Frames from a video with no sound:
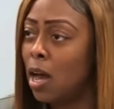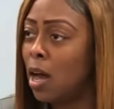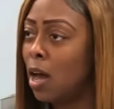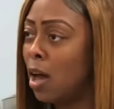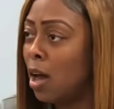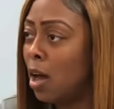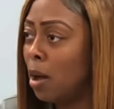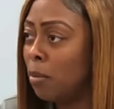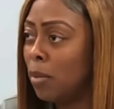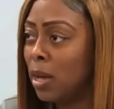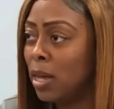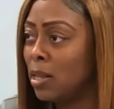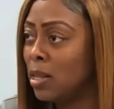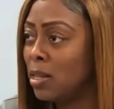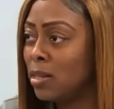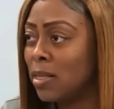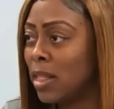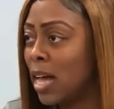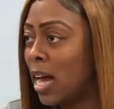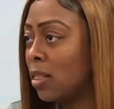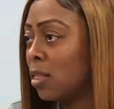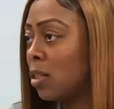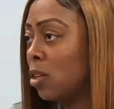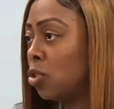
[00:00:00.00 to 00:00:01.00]
myself to
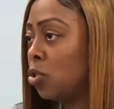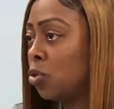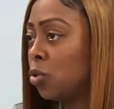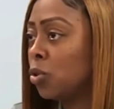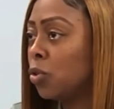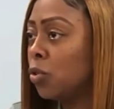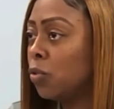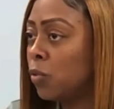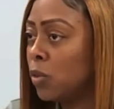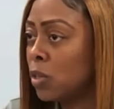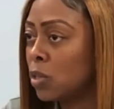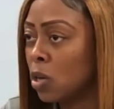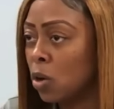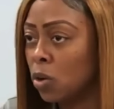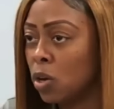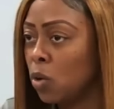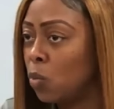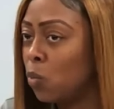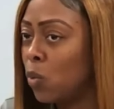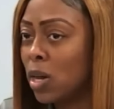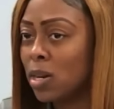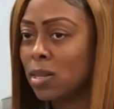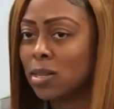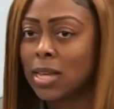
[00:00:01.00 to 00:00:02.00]
people who do not even
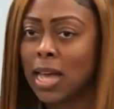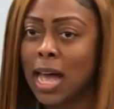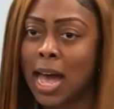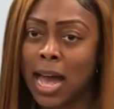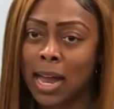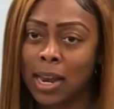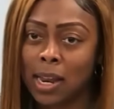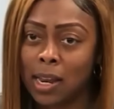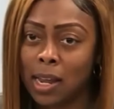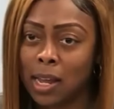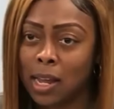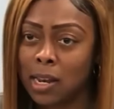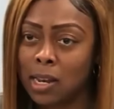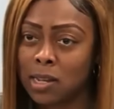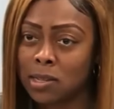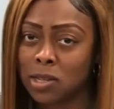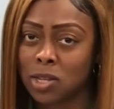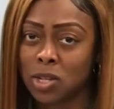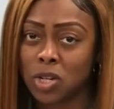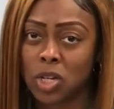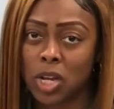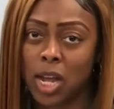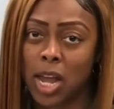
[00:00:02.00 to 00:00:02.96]
know half the story.